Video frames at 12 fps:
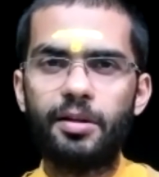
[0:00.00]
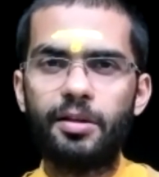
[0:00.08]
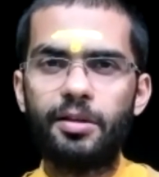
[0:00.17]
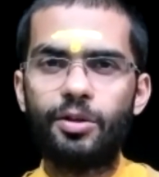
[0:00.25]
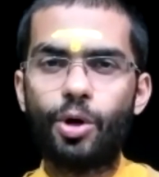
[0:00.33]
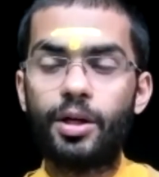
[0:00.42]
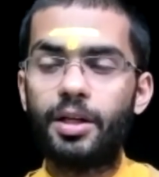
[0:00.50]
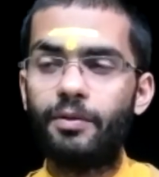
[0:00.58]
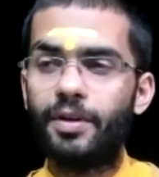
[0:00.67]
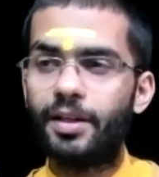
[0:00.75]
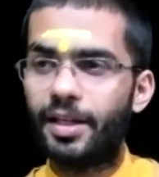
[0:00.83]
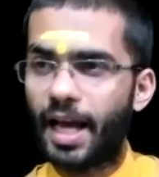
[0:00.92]
Not
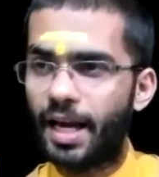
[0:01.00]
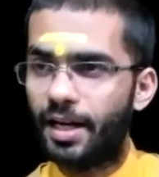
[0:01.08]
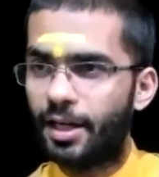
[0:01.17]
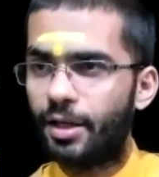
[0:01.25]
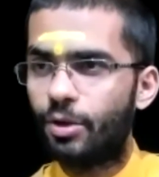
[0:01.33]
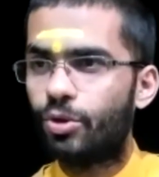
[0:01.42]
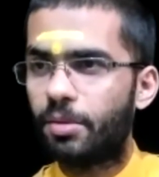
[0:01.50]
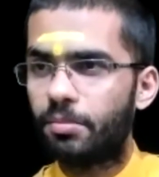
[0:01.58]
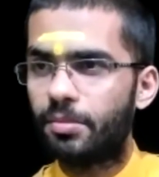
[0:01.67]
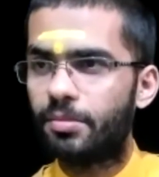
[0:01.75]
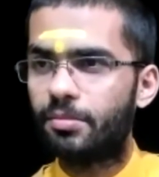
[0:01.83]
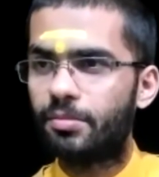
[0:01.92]
giving reality to them.
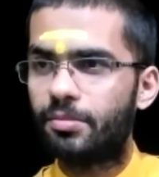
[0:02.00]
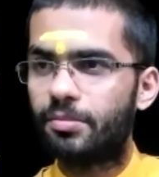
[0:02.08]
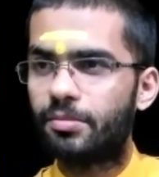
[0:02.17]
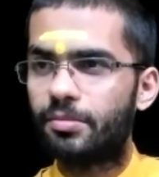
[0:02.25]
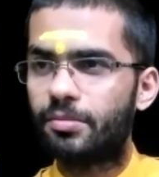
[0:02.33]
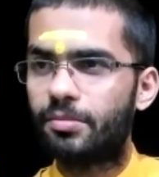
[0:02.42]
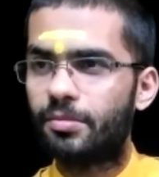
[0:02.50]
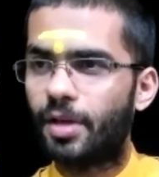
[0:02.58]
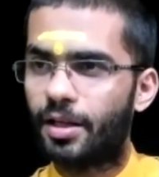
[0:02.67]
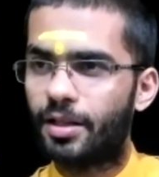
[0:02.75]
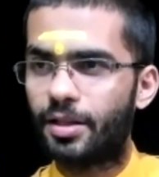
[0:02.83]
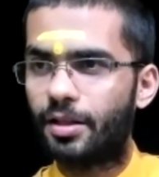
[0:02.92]

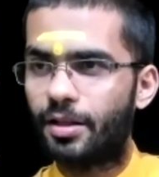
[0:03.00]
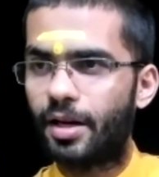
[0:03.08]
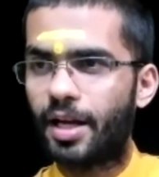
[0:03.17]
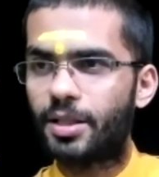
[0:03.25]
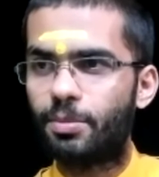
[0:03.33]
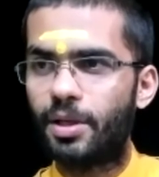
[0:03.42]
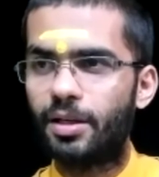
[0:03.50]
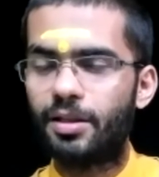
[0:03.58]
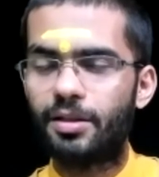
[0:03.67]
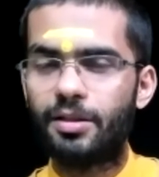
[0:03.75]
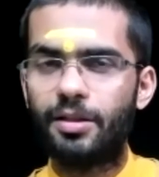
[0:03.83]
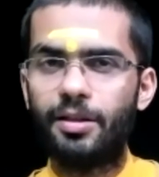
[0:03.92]
That is another aspect.
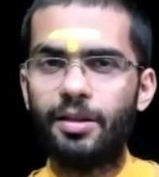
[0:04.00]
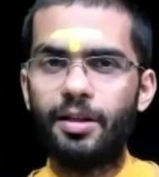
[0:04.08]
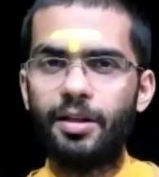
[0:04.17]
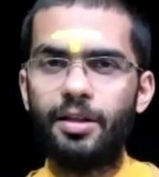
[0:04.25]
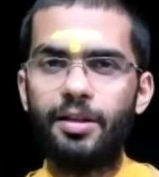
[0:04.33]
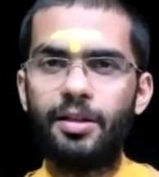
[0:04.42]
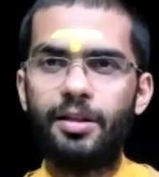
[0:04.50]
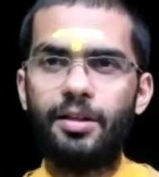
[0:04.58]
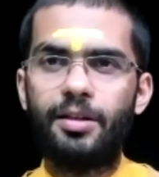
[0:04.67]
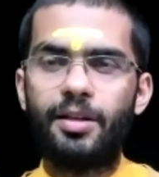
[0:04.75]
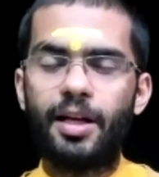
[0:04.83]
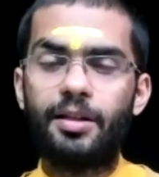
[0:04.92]

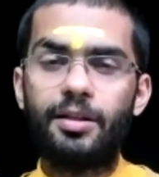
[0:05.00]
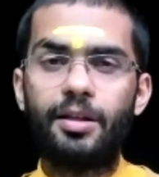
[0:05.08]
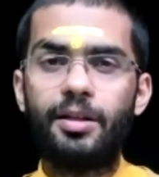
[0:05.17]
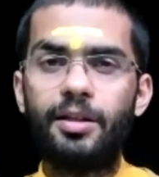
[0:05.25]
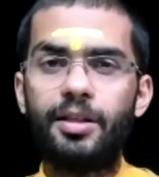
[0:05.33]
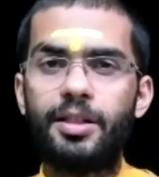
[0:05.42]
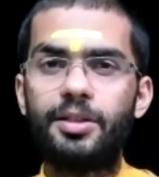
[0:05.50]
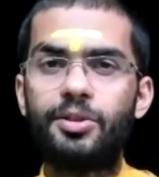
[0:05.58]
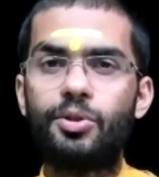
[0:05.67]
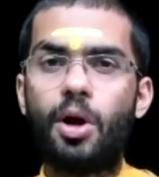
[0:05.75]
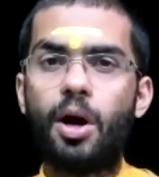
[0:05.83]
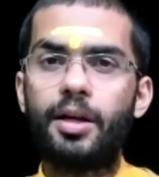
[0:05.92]
And third is
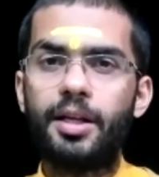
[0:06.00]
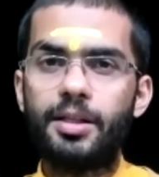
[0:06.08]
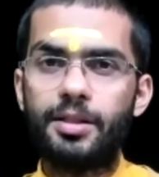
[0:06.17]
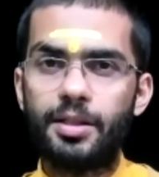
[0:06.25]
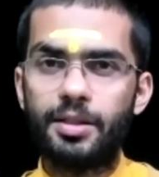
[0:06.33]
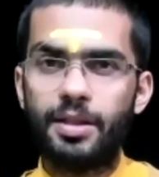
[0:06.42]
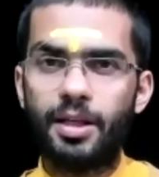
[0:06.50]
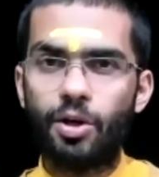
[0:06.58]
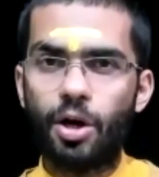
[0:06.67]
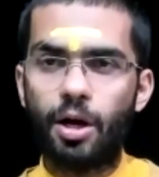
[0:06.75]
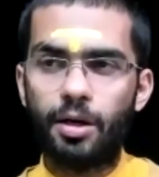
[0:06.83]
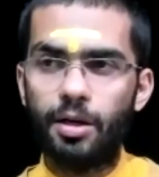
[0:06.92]
not insisting
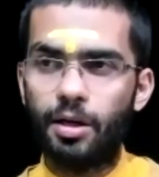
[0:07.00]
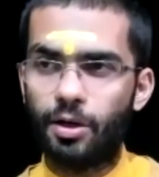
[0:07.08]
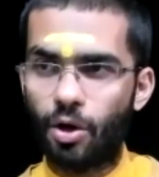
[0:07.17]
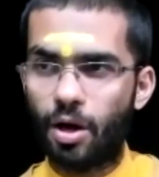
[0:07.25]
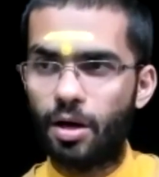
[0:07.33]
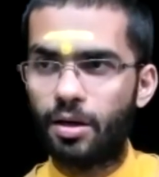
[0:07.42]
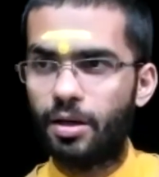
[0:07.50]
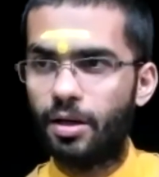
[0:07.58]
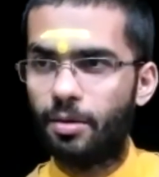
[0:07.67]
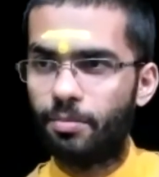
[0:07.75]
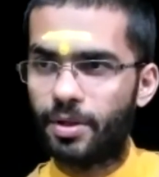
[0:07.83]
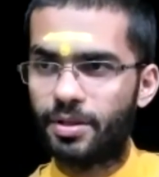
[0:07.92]
on
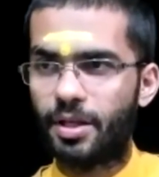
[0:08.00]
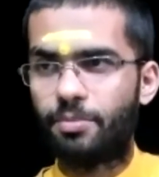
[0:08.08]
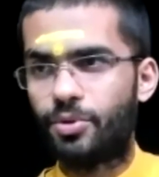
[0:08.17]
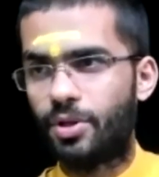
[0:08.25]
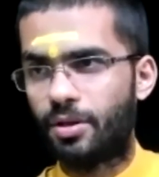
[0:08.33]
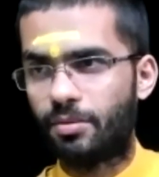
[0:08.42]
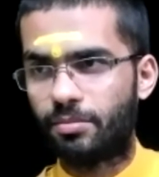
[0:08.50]
non-perception.